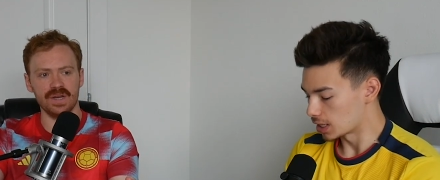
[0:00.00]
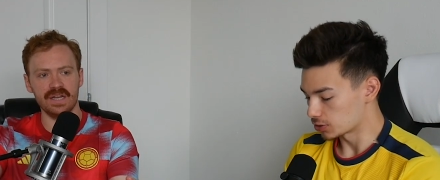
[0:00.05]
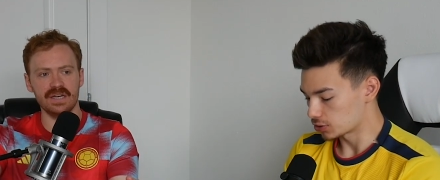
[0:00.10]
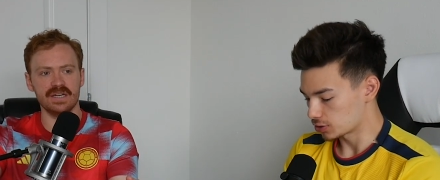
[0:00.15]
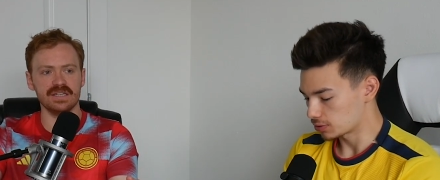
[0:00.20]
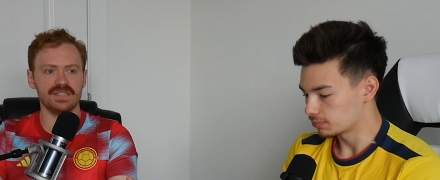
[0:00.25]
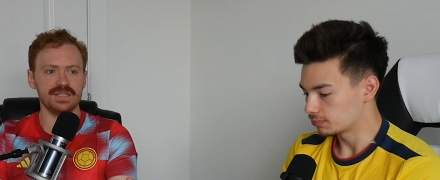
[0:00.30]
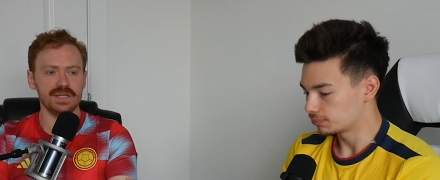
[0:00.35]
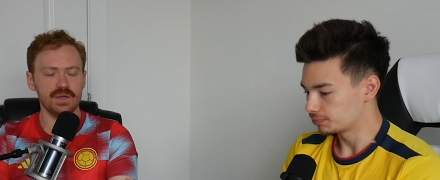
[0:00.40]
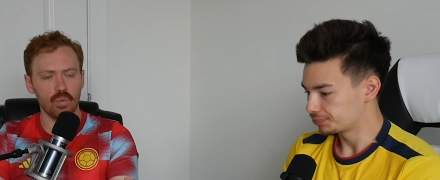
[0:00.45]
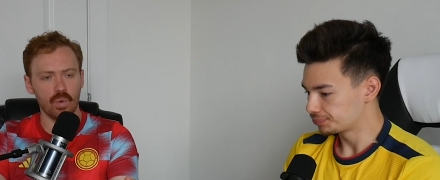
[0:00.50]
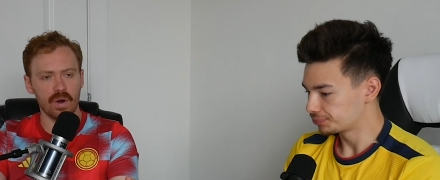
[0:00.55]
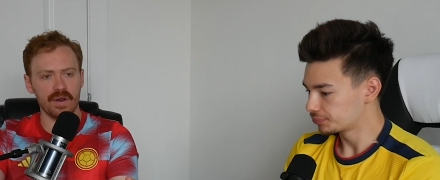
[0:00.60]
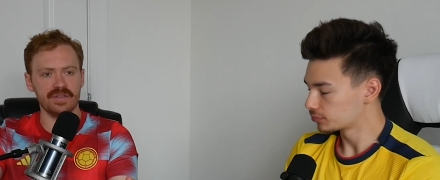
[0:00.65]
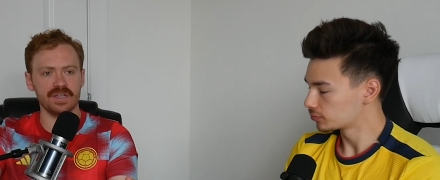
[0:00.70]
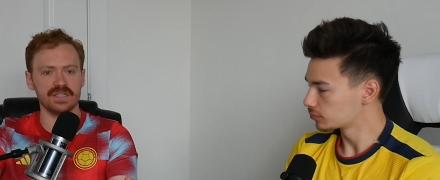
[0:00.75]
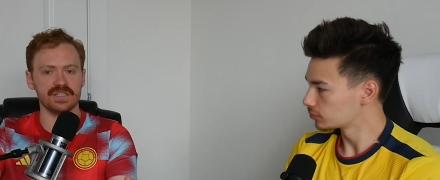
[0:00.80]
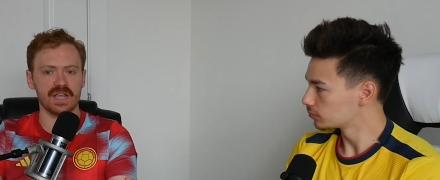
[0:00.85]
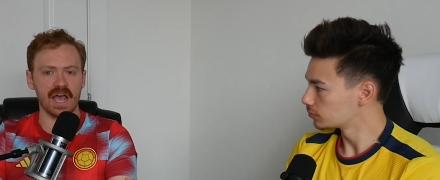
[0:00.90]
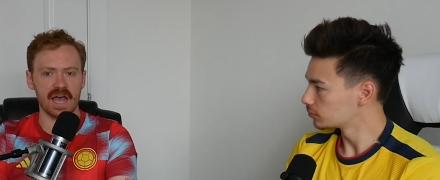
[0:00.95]
Speaker 1: we need to see where
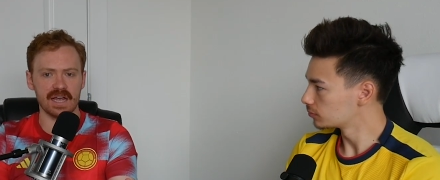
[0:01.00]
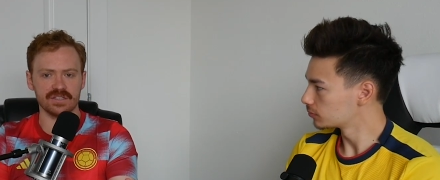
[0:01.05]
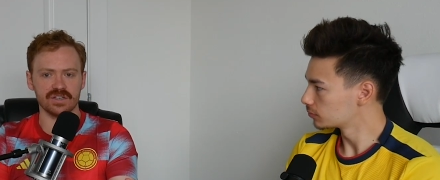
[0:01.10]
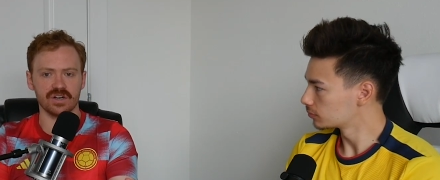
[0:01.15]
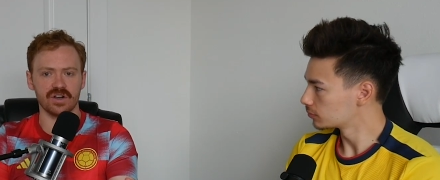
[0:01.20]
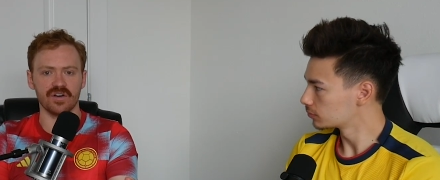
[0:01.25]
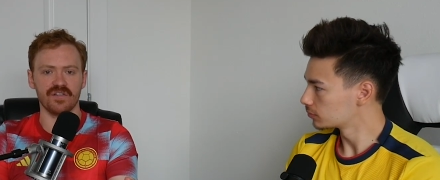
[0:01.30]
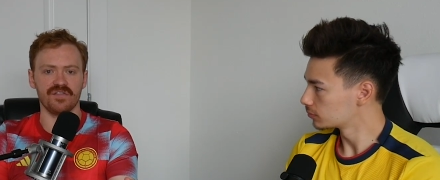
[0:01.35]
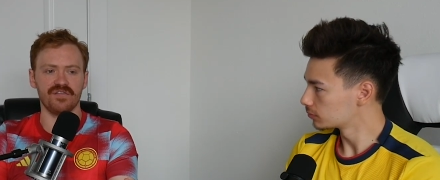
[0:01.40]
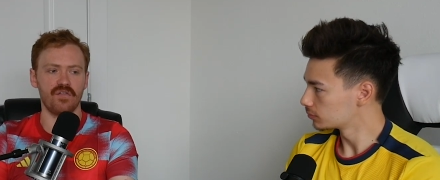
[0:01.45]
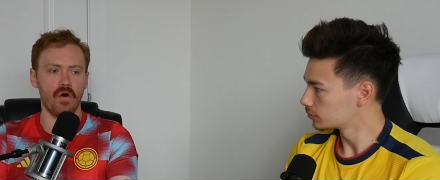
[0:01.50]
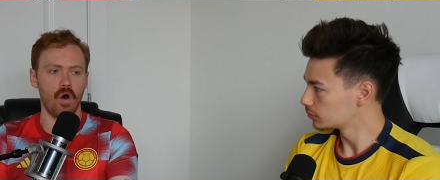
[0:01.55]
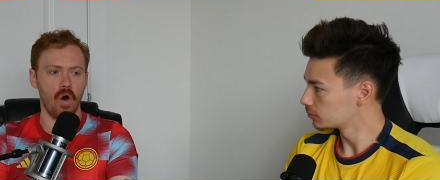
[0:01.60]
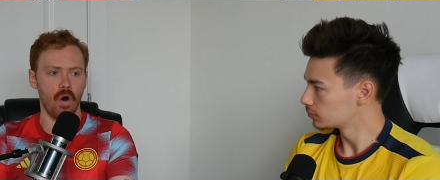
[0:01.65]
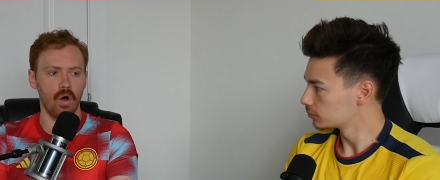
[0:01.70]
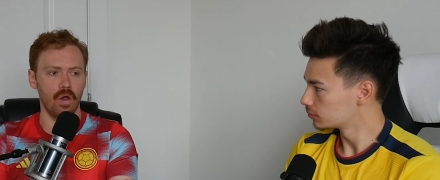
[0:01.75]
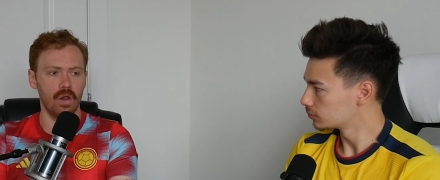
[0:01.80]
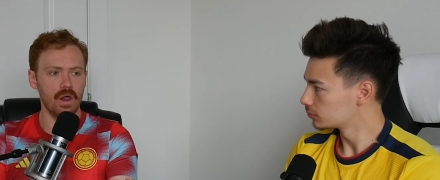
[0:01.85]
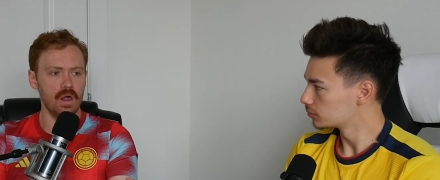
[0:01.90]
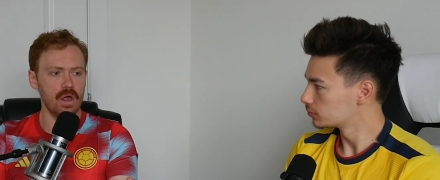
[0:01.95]
these guys are going to
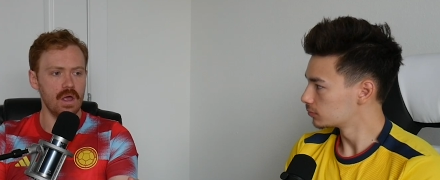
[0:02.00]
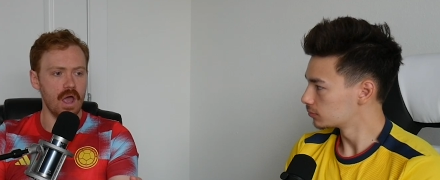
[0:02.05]
fall